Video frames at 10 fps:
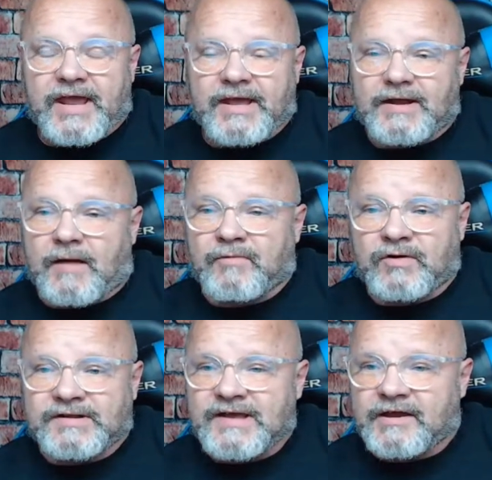And I'm
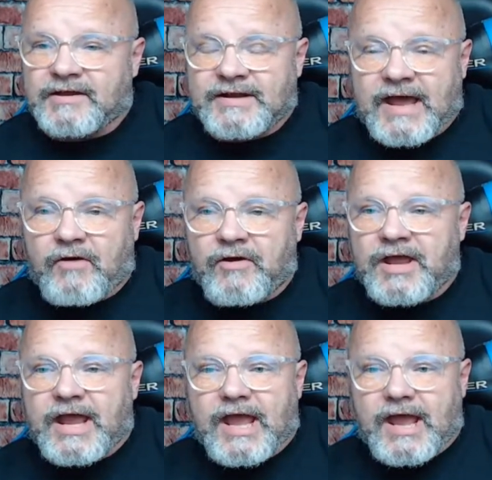going to tell you now,
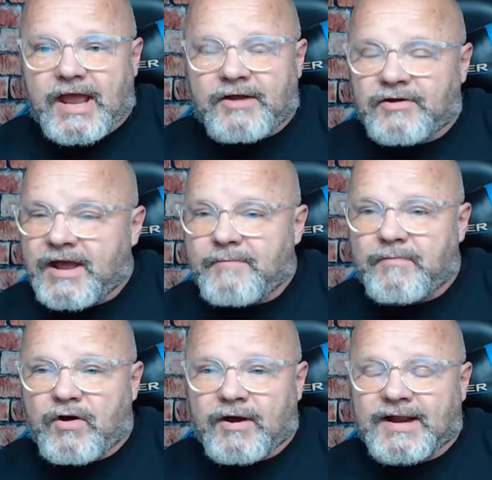internet
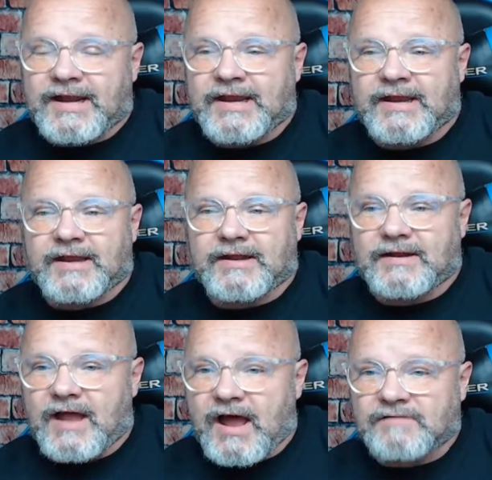marketing
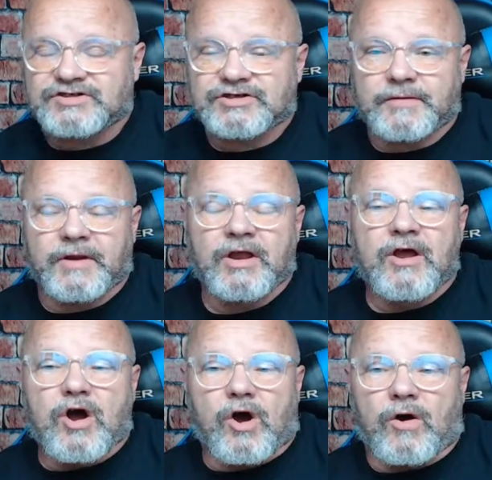and live streaming,
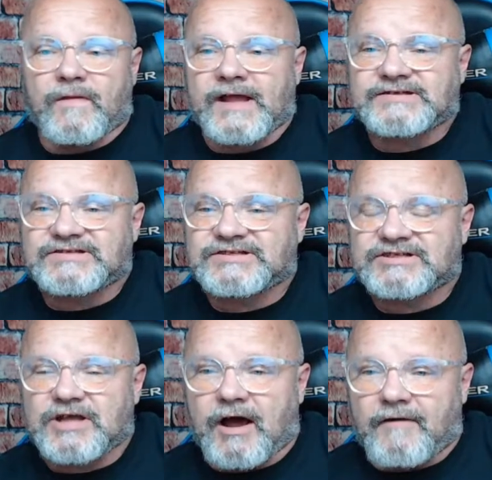all that
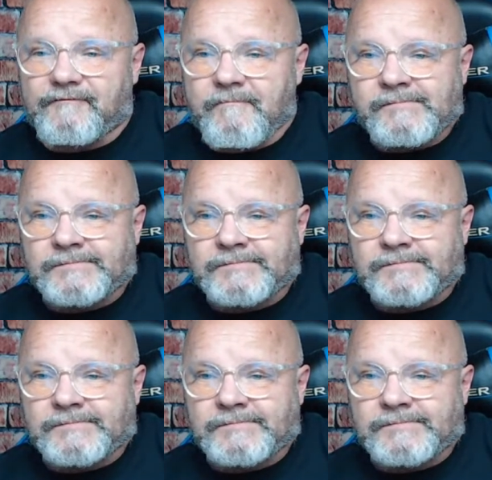stuff